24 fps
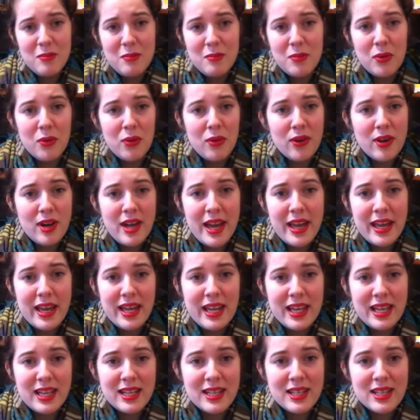
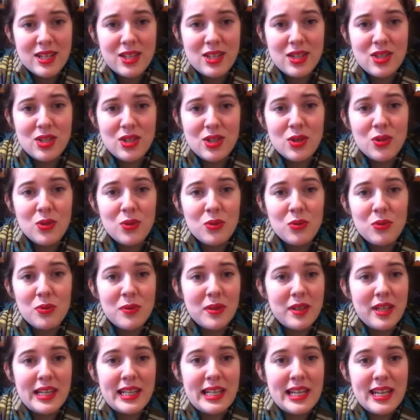boring. He doesn't
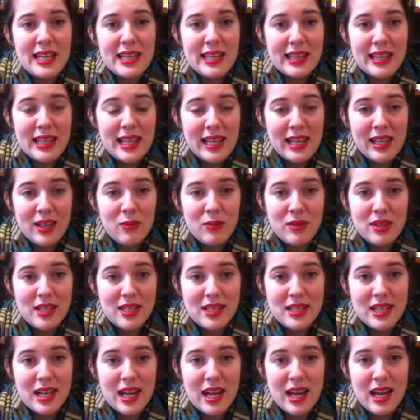do anything with
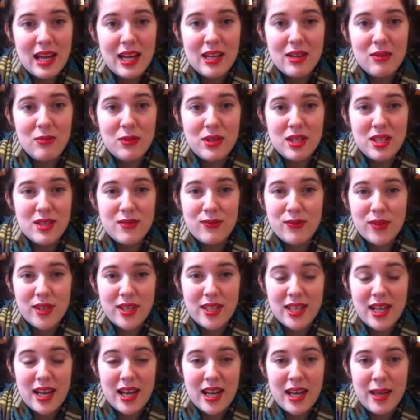his free
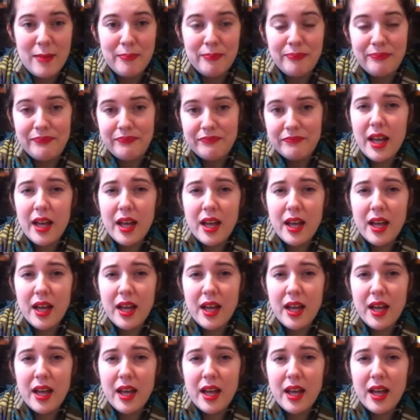time,